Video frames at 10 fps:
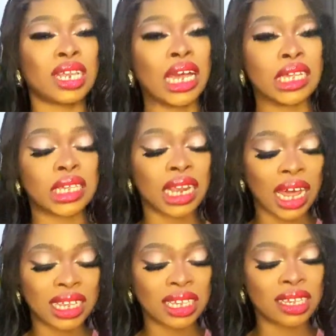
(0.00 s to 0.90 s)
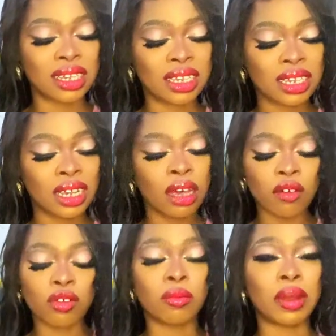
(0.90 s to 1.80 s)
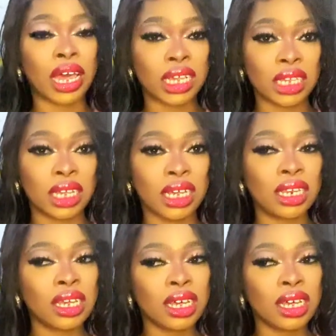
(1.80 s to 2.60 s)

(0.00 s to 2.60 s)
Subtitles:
Like, it lightens from lightening,